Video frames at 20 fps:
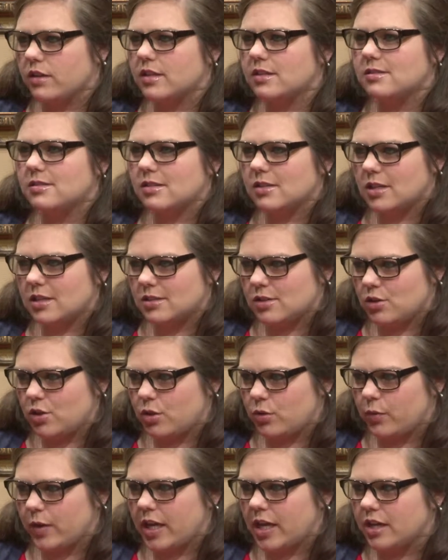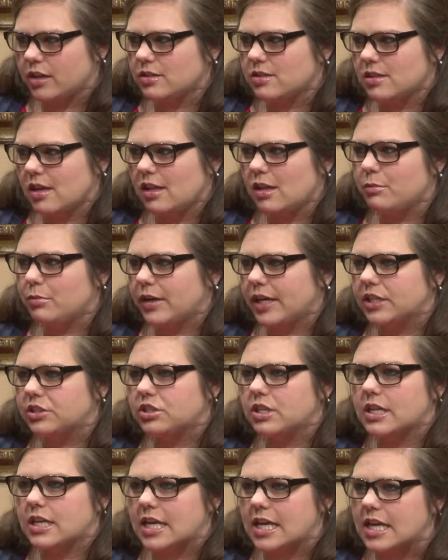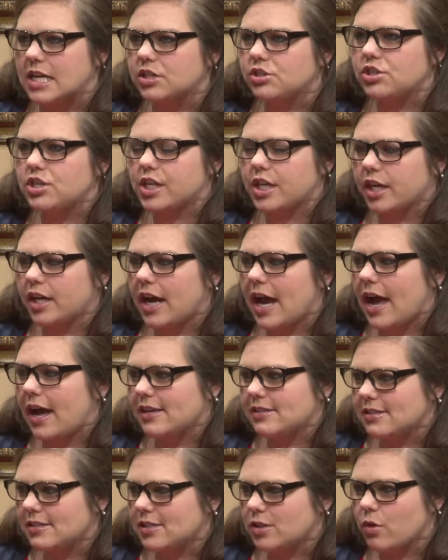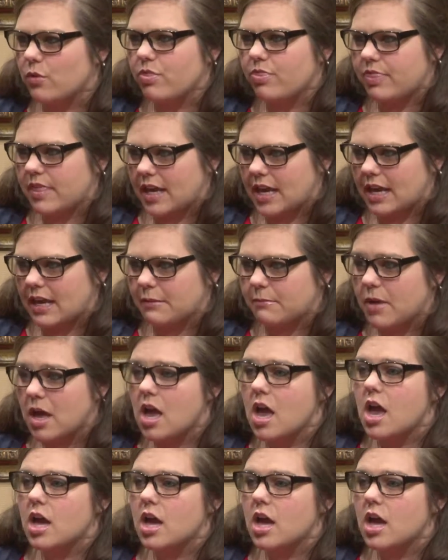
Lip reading: This is a 3-year celebration. Each year has its own theme.